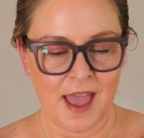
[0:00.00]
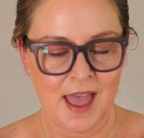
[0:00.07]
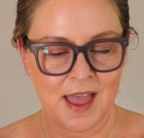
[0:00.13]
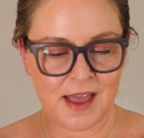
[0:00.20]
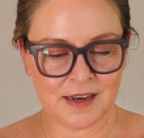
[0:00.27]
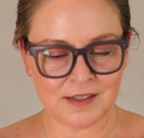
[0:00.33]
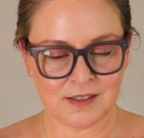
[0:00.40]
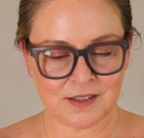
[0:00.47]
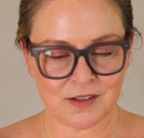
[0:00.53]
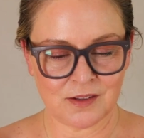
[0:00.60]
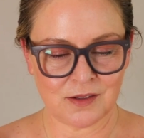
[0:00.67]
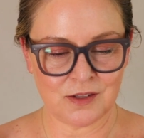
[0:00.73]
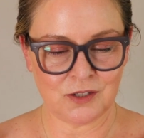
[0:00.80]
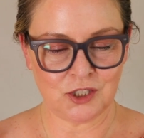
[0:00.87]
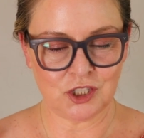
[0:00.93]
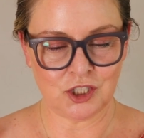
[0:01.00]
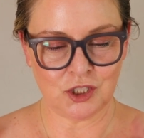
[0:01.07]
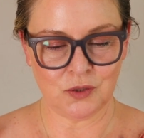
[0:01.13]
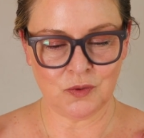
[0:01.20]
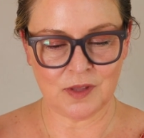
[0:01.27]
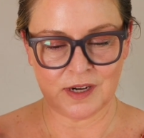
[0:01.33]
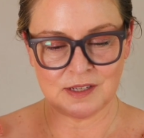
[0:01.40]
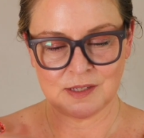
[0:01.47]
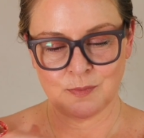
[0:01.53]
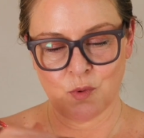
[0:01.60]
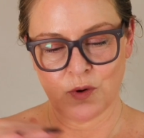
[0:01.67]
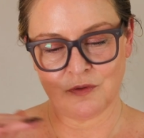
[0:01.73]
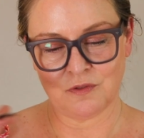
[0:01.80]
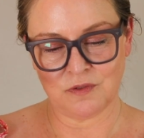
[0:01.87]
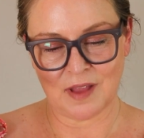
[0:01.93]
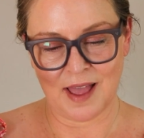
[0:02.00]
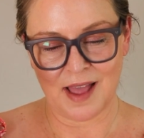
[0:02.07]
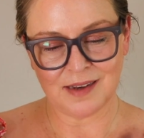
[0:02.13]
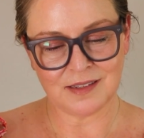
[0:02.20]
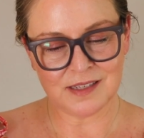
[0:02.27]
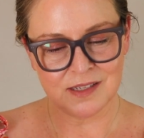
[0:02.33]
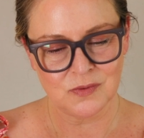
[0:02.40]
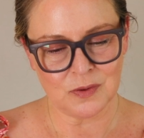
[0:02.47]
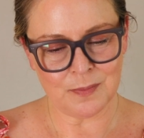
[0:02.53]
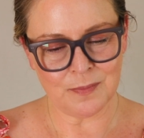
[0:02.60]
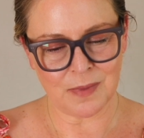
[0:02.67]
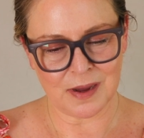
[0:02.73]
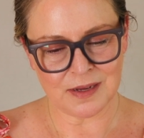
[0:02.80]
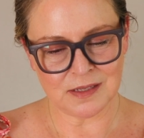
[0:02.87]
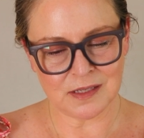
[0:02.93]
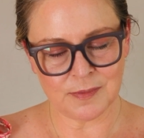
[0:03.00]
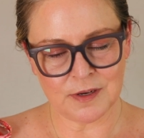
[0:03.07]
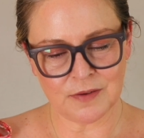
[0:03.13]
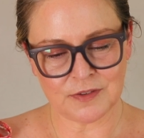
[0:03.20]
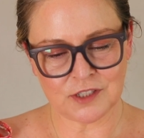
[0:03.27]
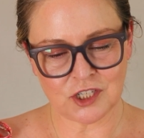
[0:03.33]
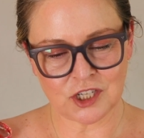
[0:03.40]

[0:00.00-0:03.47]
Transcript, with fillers: and the shoe that is more flat, this reminds me of a,